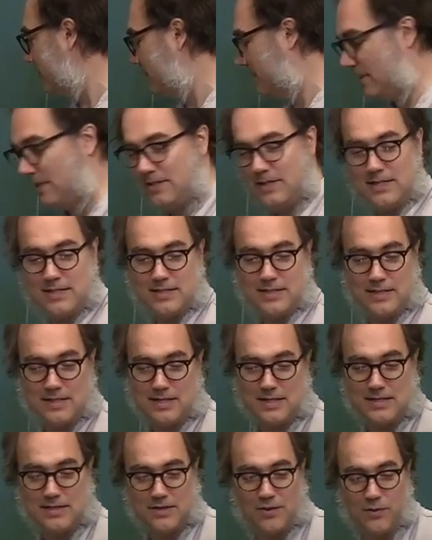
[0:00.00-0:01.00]
since this
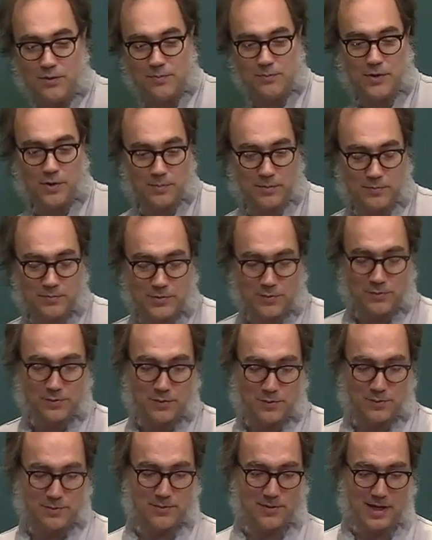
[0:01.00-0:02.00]
is an old problem
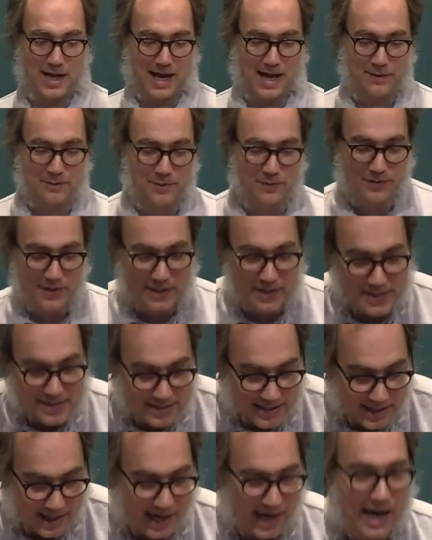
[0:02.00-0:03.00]
to how do we
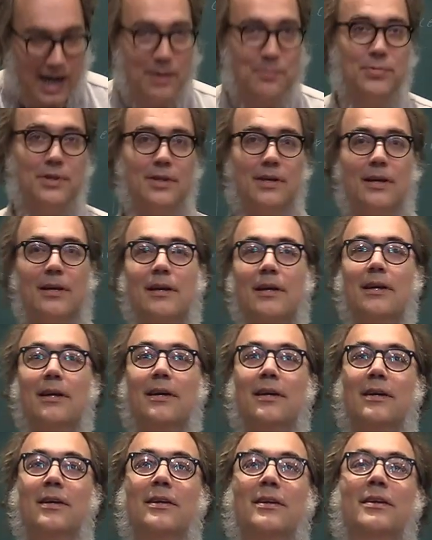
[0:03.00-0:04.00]
describe the
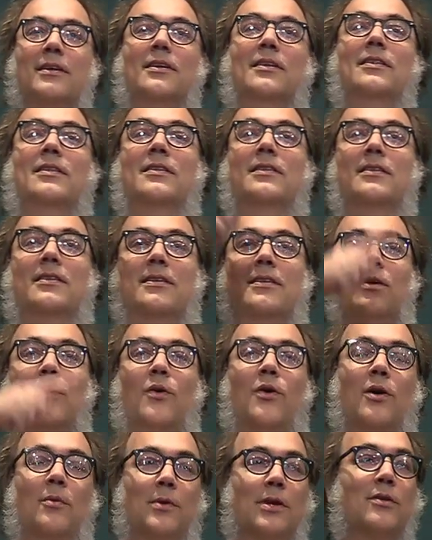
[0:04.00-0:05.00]

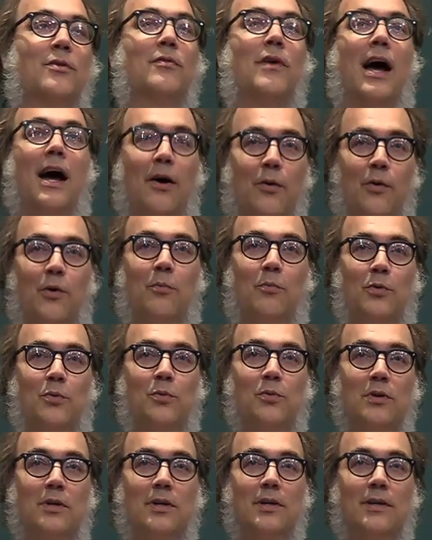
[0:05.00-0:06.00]
orbit of our
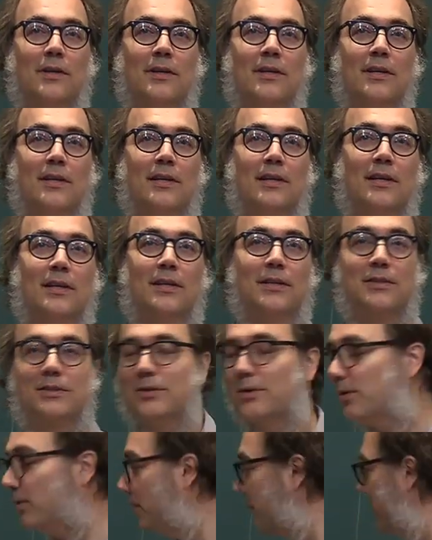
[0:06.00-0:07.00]
moon?
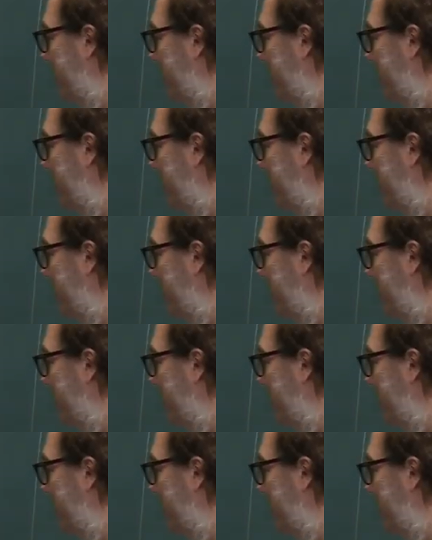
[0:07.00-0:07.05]
So